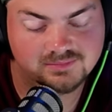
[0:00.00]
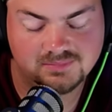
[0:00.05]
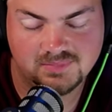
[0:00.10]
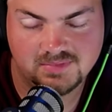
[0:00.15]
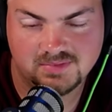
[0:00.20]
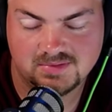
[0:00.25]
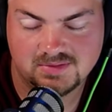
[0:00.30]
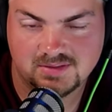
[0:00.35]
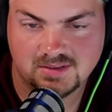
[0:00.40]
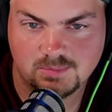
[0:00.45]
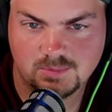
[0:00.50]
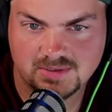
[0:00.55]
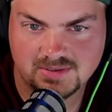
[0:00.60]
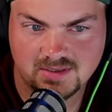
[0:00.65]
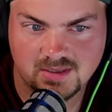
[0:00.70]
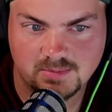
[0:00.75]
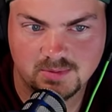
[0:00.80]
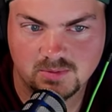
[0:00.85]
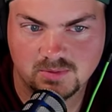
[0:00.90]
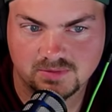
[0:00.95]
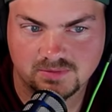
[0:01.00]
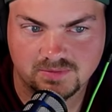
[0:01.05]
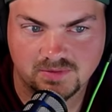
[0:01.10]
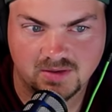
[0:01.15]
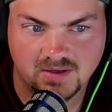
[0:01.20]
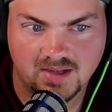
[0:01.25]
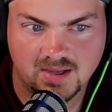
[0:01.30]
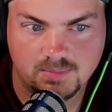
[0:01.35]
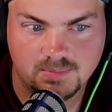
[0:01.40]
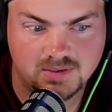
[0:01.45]
Someone tell me what the fuck
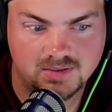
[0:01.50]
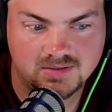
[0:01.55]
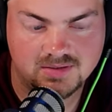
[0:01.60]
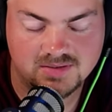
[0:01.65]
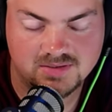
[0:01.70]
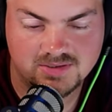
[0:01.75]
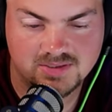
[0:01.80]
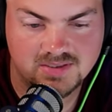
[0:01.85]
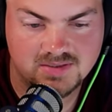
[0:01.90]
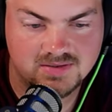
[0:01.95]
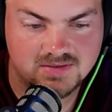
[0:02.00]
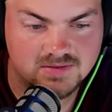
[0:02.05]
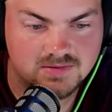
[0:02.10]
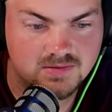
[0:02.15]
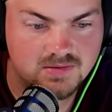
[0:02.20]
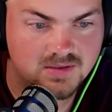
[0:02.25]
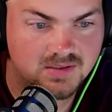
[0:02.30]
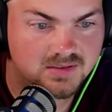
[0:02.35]
happened, because Jesus Christ.